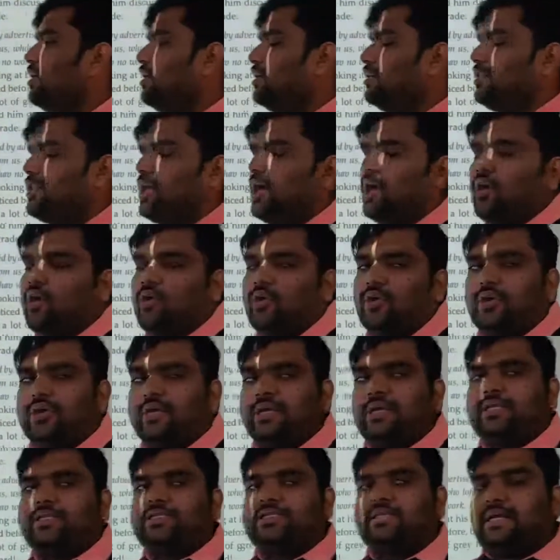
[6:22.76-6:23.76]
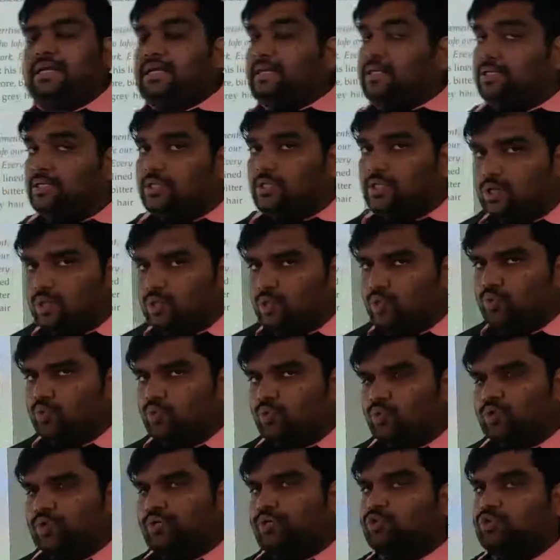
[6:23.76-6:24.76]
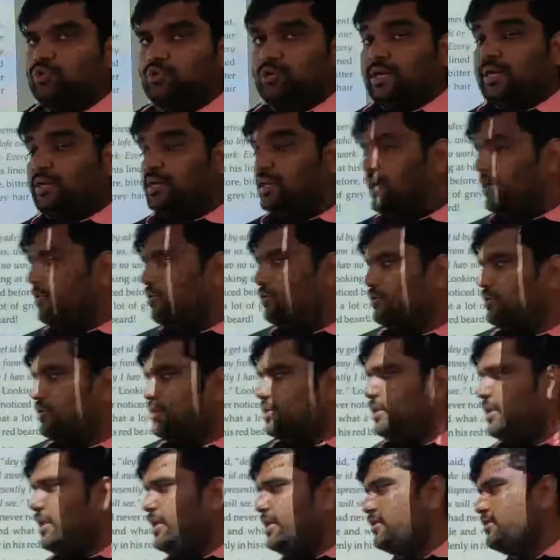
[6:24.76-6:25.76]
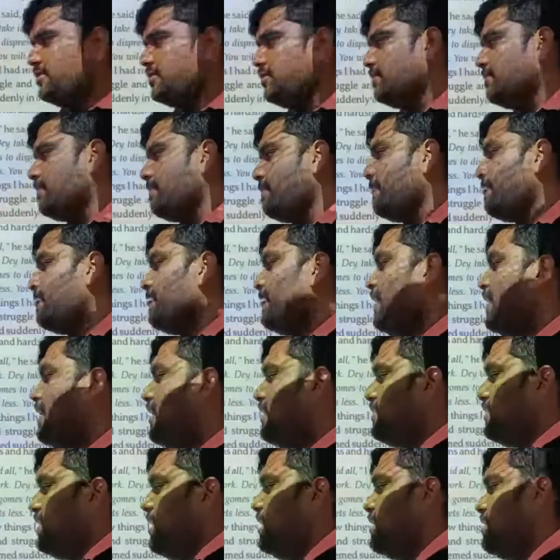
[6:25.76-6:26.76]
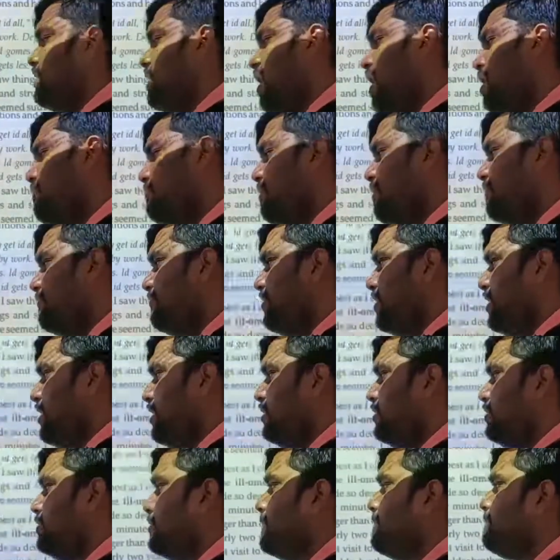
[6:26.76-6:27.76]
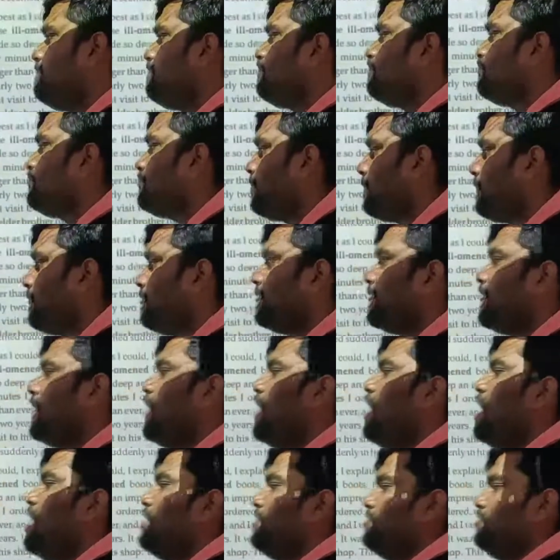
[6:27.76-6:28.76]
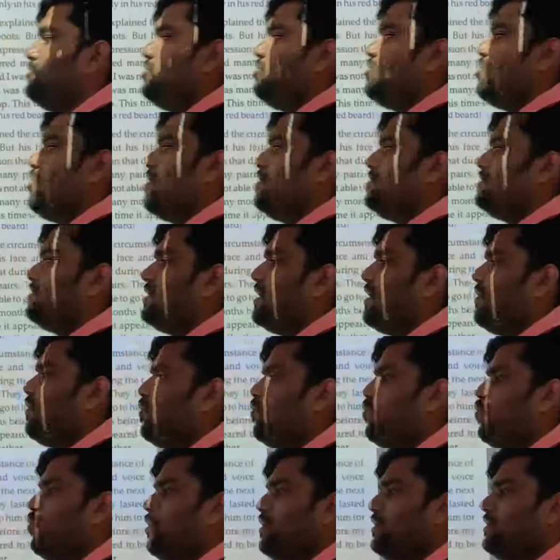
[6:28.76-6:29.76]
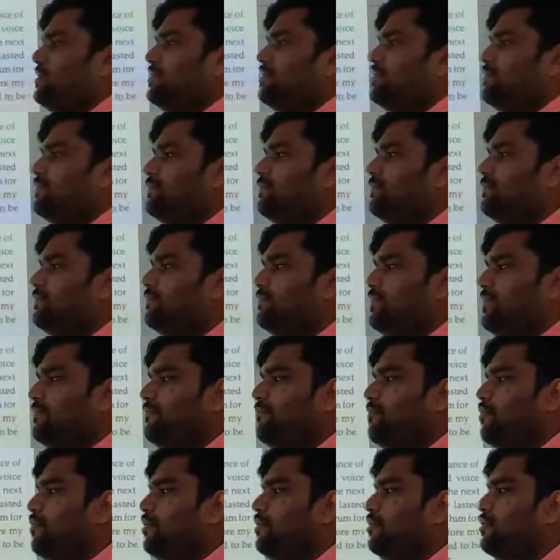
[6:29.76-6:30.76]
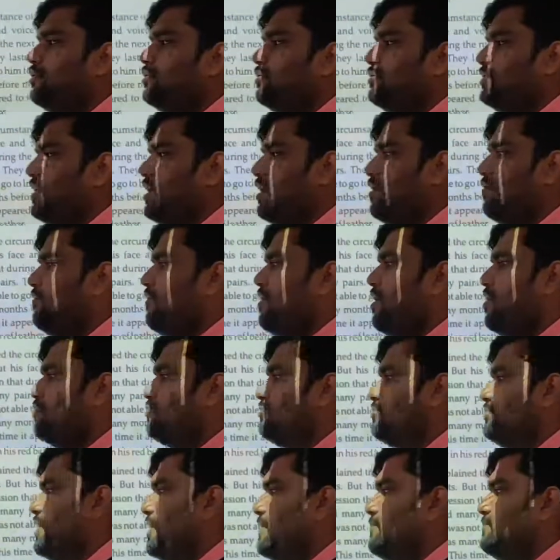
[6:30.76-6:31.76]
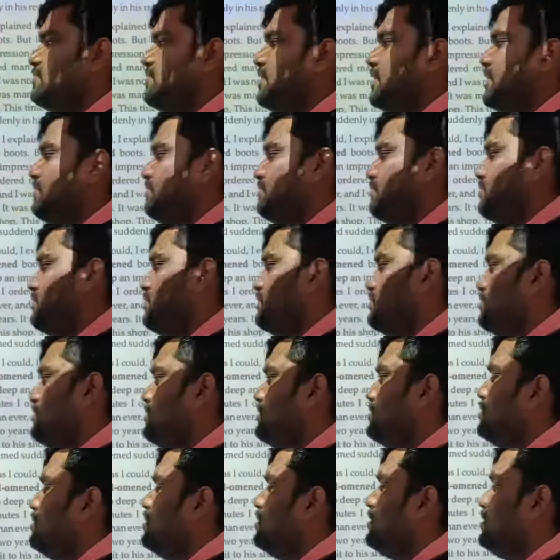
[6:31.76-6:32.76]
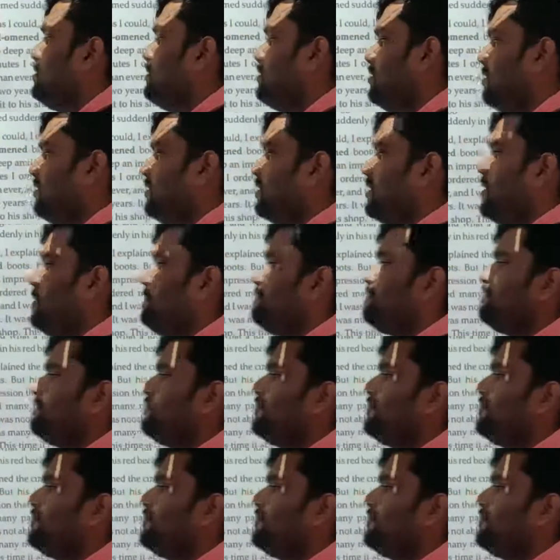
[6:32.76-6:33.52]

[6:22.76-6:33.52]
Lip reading: Now he said, "No, it shouldn't have creaked." "It did, I'm afraid." "You got them wet before they found themselves." Okay.